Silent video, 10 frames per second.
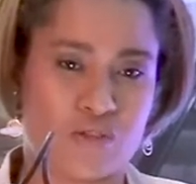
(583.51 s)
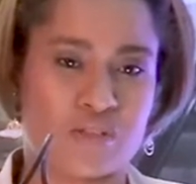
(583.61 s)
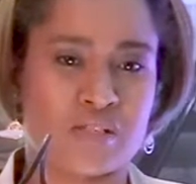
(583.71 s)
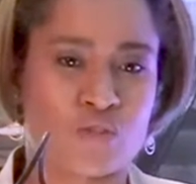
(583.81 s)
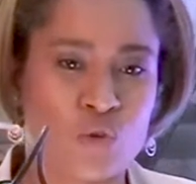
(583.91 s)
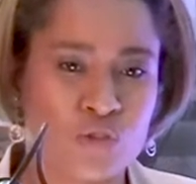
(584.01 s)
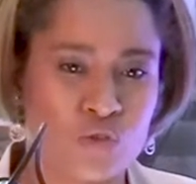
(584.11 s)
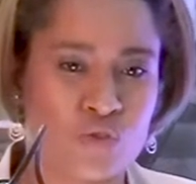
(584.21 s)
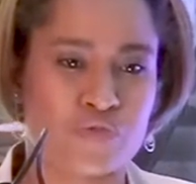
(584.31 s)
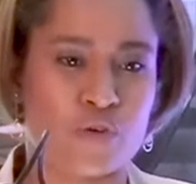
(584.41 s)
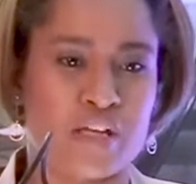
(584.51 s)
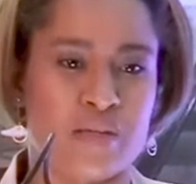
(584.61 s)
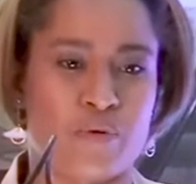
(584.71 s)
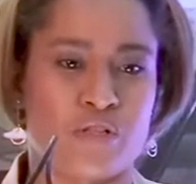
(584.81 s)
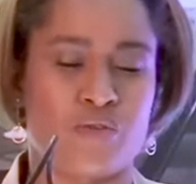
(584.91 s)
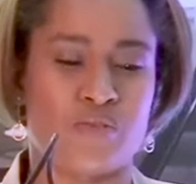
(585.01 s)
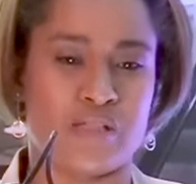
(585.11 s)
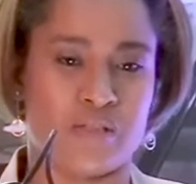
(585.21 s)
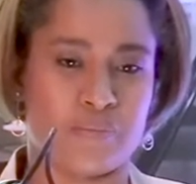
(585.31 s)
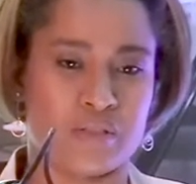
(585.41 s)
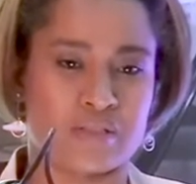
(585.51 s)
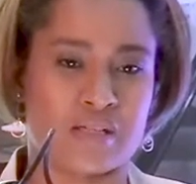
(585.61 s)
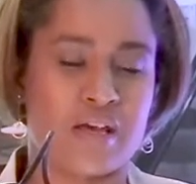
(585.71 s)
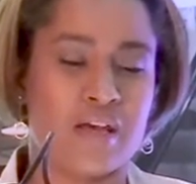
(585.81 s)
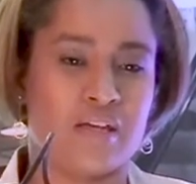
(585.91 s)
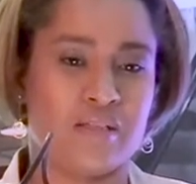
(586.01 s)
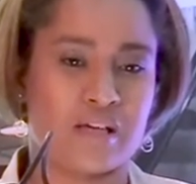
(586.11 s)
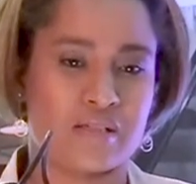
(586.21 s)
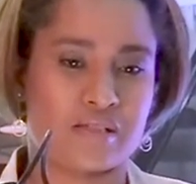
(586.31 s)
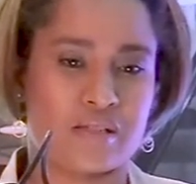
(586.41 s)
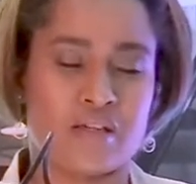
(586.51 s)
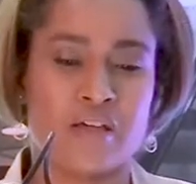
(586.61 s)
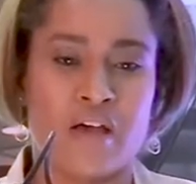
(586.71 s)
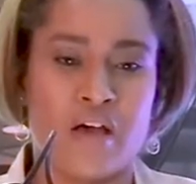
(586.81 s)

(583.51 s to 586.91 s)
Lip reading: So this is good news for anybody who's in the built industry,